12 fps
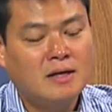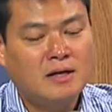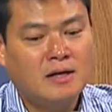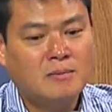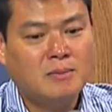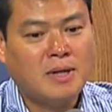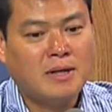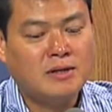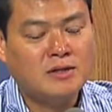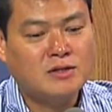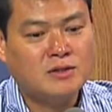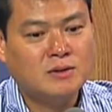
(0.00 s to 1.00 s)
and
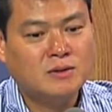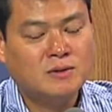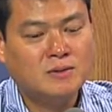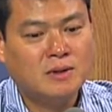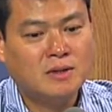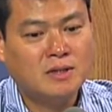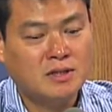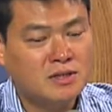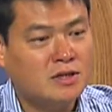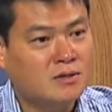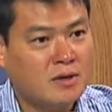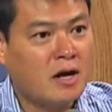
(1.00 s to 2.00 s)
planning to
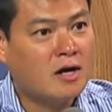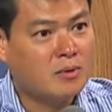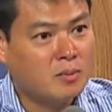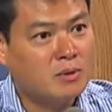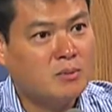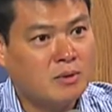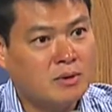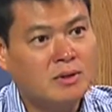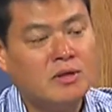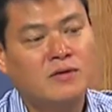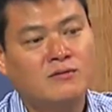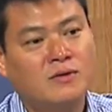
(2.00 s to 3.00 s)
continue to hire people in the
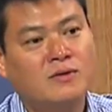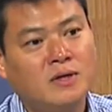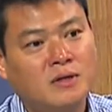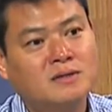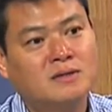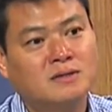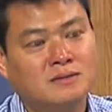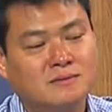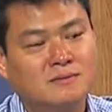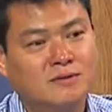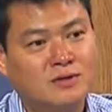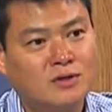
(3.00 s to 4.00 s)
next few years
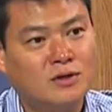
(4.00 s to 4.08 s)
for sure.